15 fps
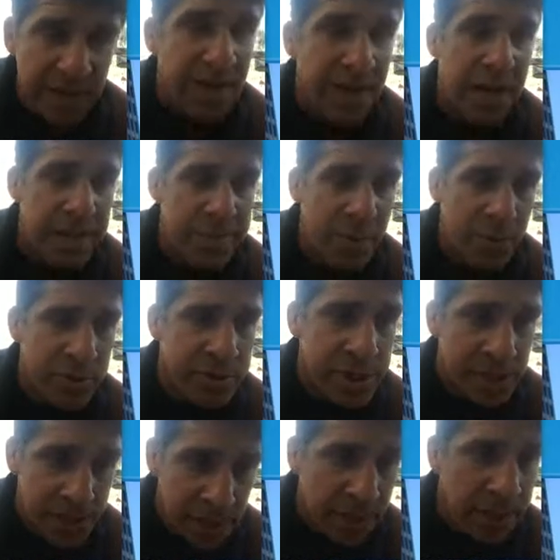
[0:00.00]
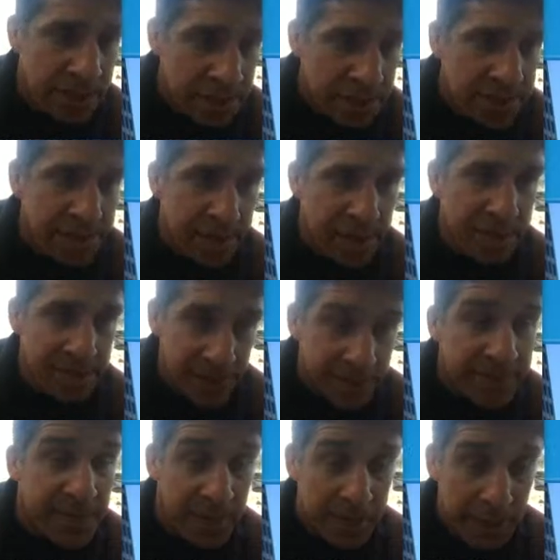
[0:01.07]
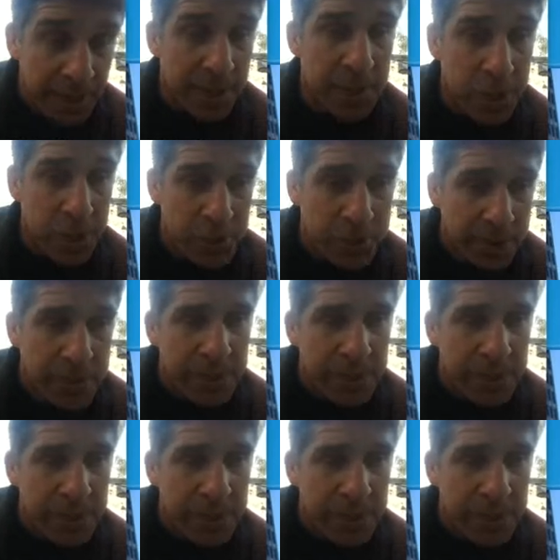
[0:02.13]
And the murderer says, "Yeah, he's safe in a ditch."